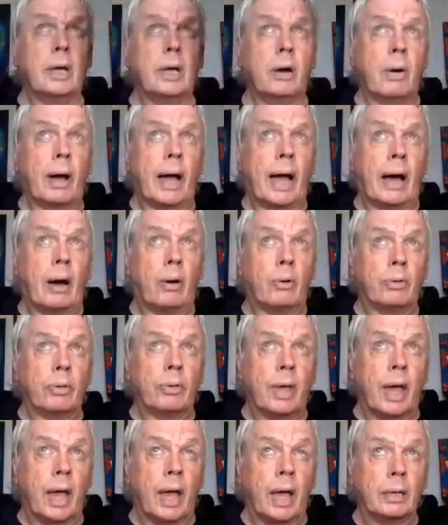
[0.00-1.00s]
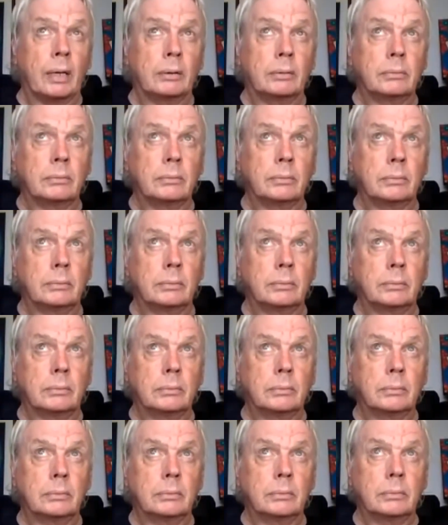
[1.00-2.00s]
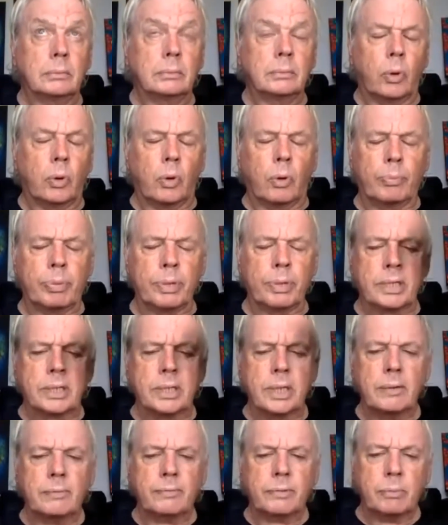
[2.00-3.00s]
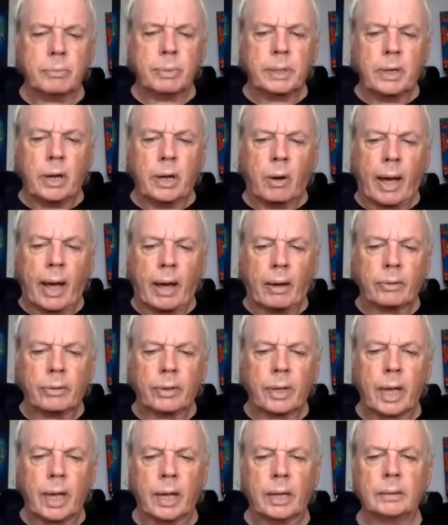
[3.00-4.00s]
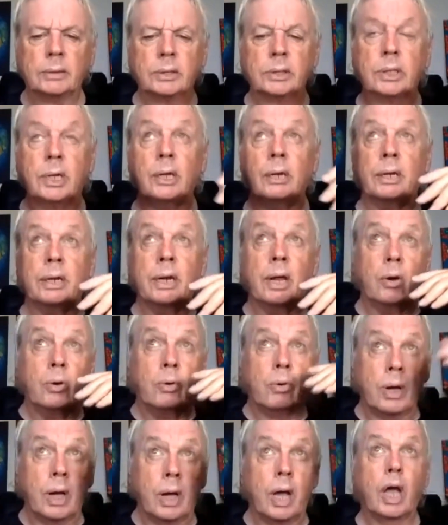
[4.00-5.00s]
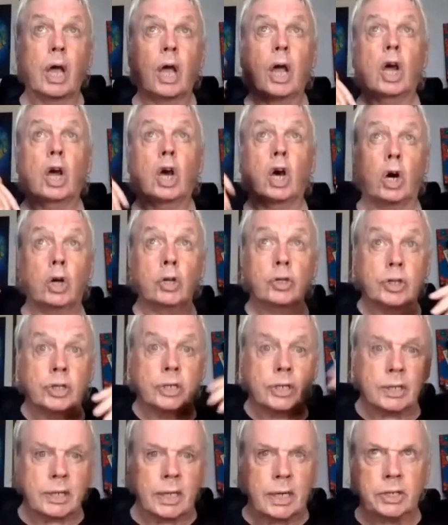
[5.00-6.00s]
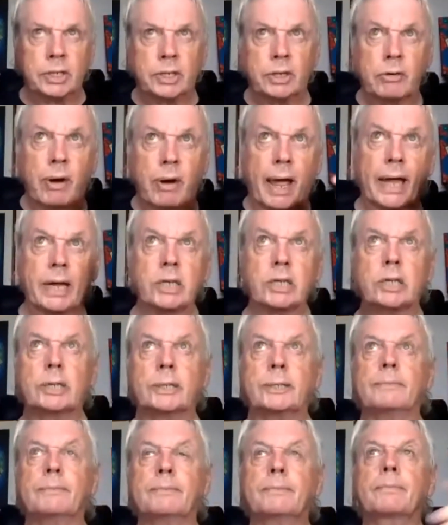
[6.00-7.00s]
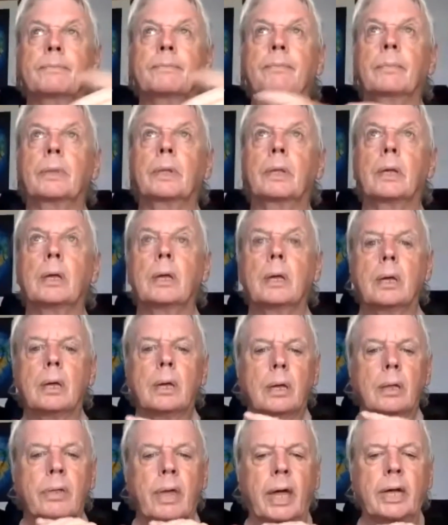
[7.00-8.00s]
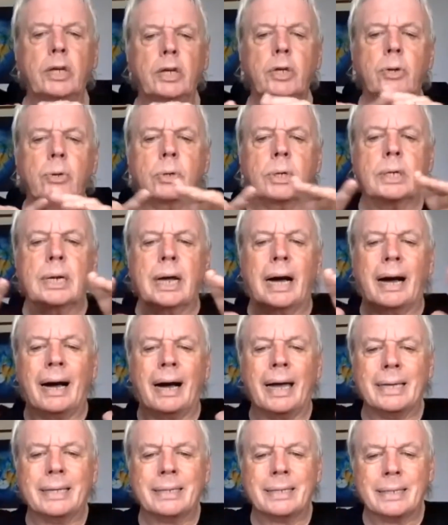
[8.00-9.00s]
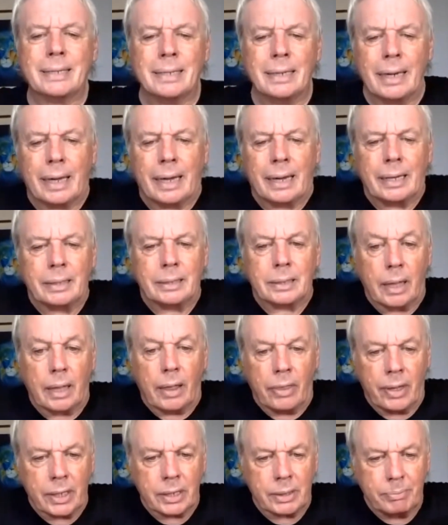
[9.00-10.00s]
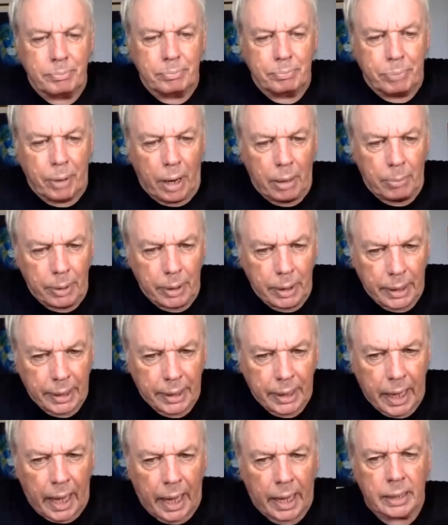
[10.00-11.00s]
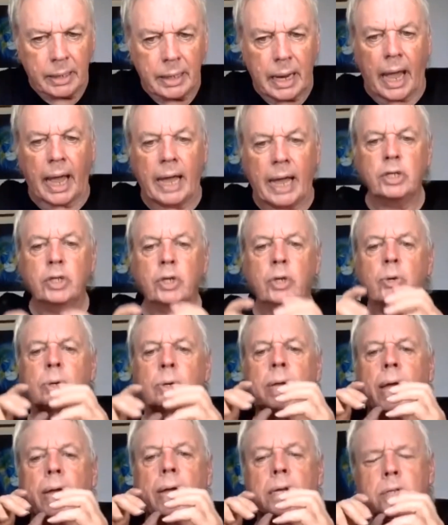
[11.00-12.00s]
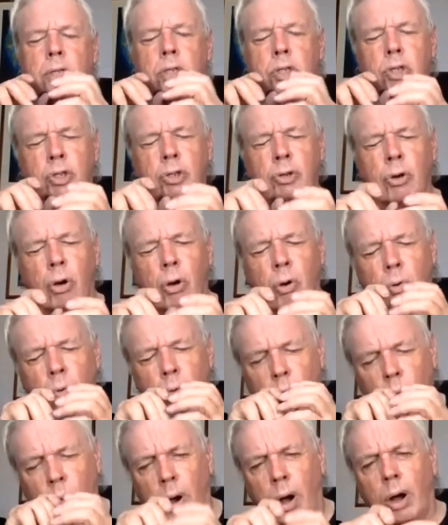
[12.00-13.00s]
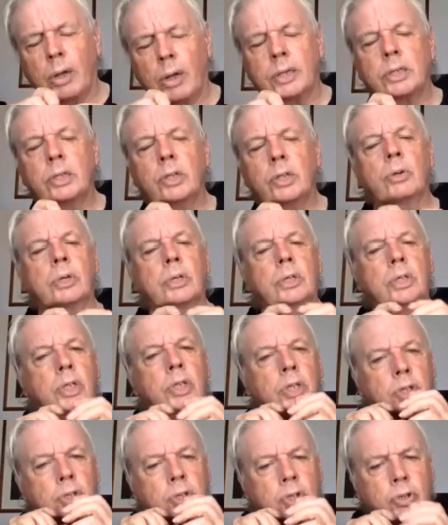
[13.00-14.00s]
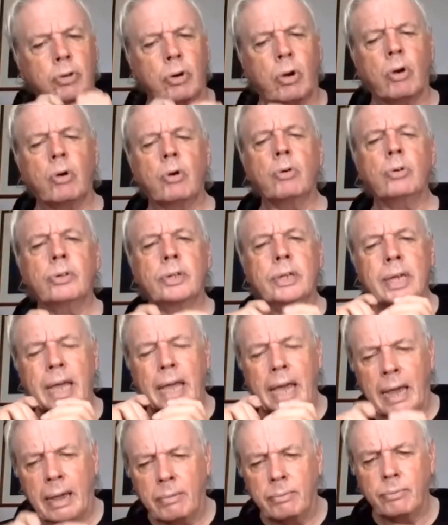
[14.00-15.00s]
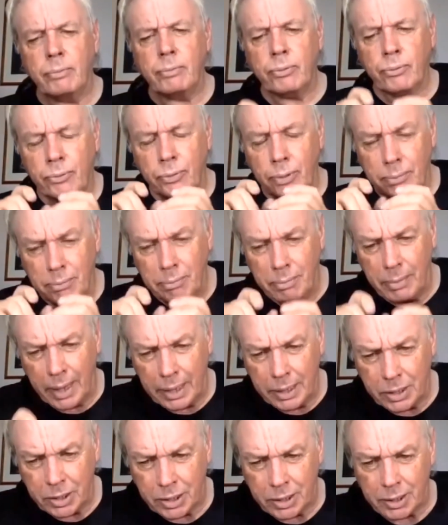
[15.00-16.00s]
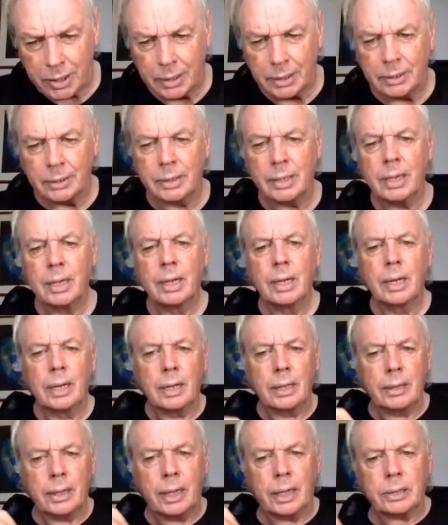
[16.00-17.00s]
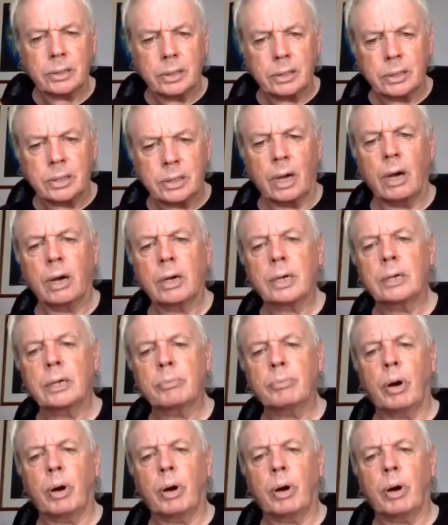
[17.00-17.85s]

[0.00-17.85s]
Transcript: no out there, or perceived to be no out there, certainly no conscious interaction, then you can isolate this bubble again and you can control what? You can control the information that the target